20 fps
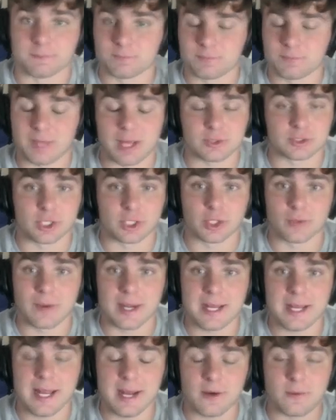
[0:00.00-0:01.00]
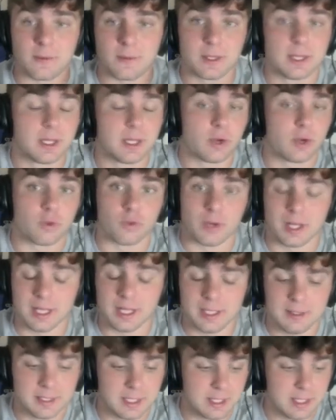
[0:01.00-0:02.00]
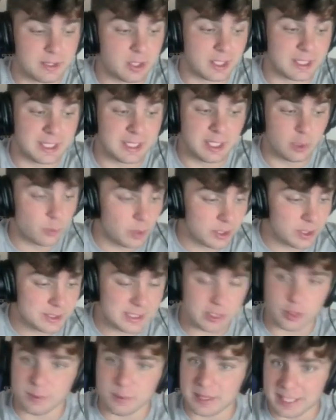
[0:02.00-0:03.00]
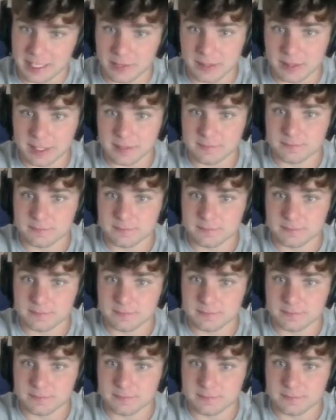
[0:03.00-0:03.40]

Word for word: I'll tell you right now. Really, the keywords that you've been hearing